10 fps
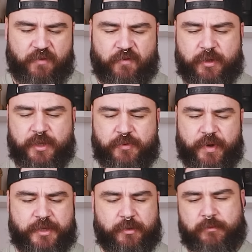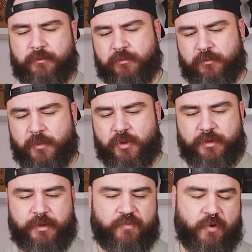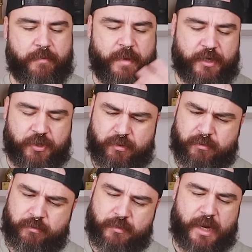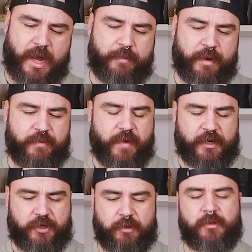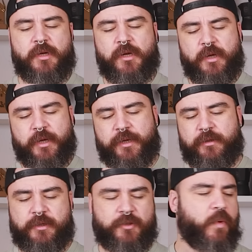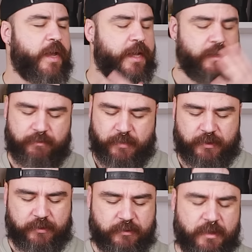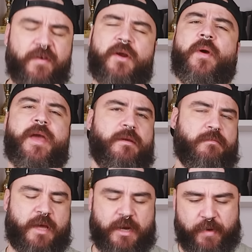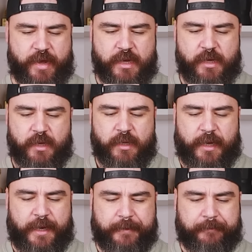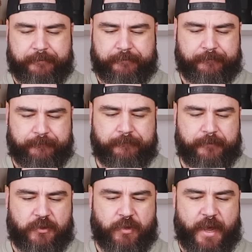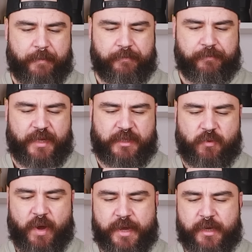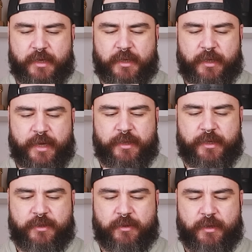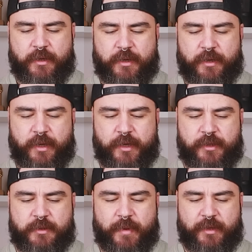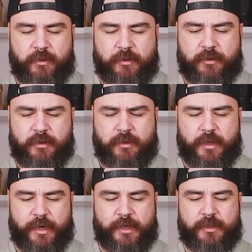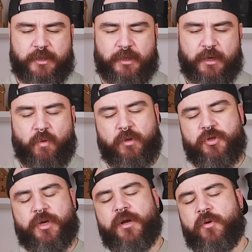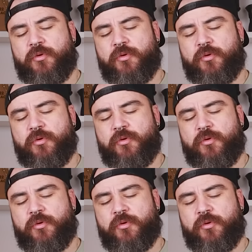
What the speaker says: for this reason. Using full immersion, hybrid version in this way, different way, anyway. So yeah, that's why in this method there is what you can